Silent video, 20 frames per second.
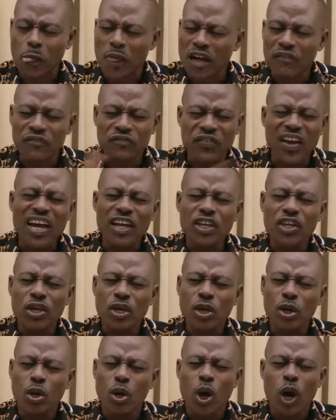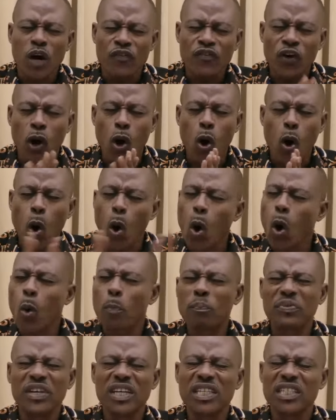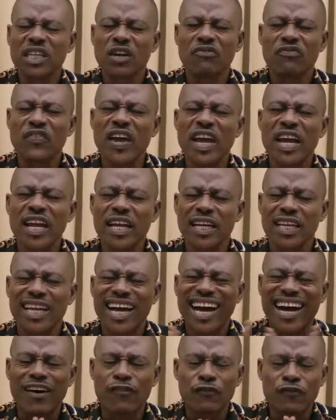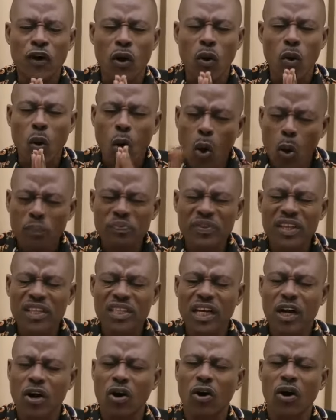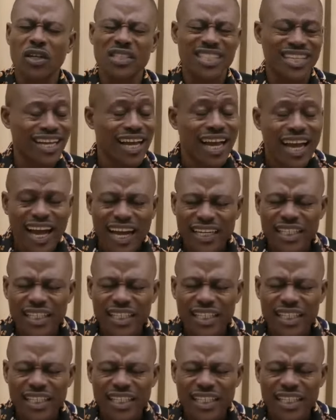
Thank you for opening the veil and for opening the curtain